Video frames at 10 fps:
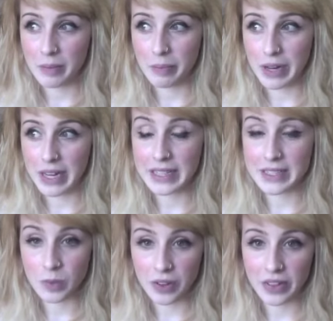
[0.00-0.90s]
but
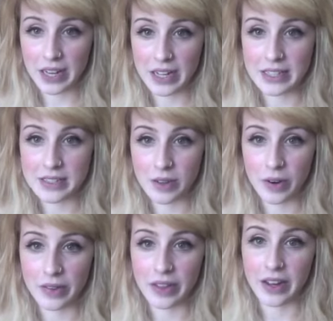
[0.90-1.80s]
it's worth it. It's so
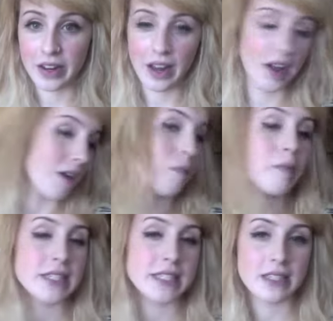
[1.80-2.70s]
worth it.
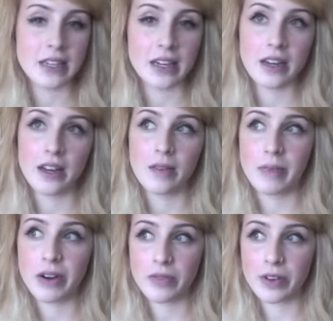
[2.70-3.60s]
Basically,
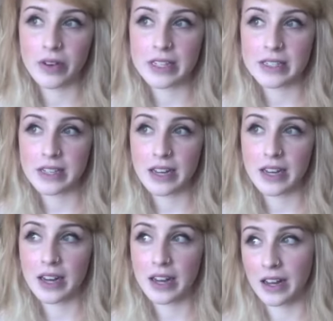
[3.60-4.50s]
my review is
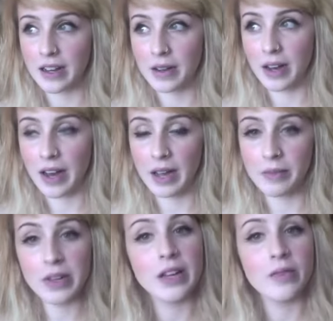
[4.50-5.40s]
I'm
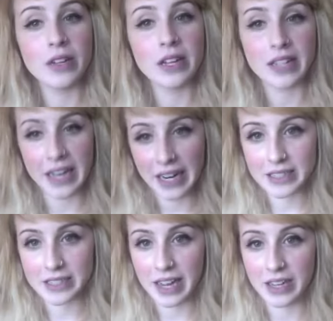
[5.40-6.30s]
really glad I
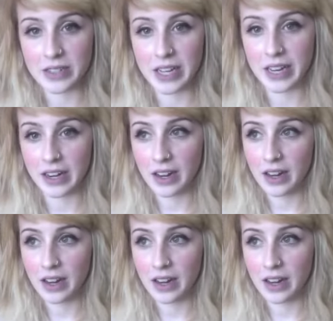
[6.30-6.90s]
took Accutane,